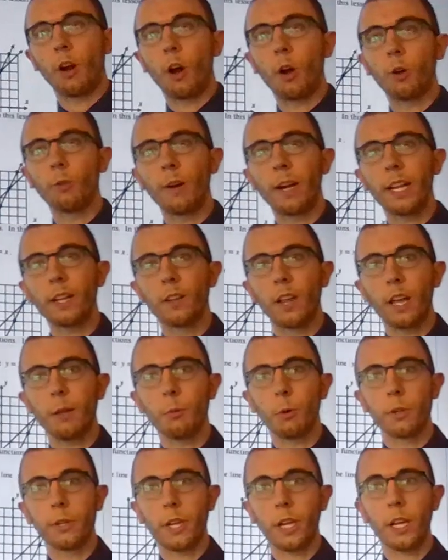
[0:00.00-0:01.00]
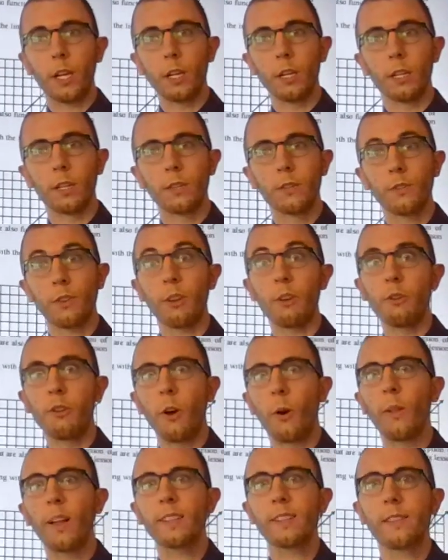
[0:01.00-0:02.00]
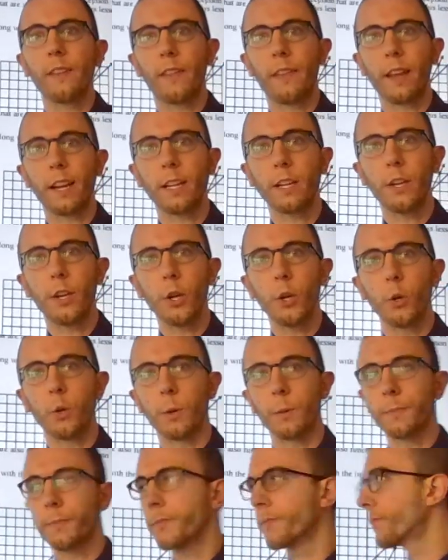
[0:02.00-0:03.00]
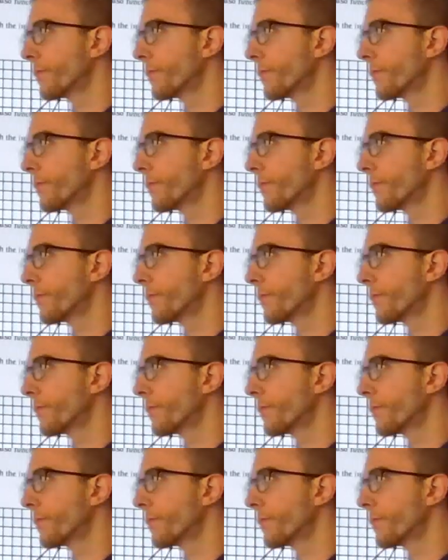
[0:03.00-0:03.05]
already labeled here. So you know that's the thing to do.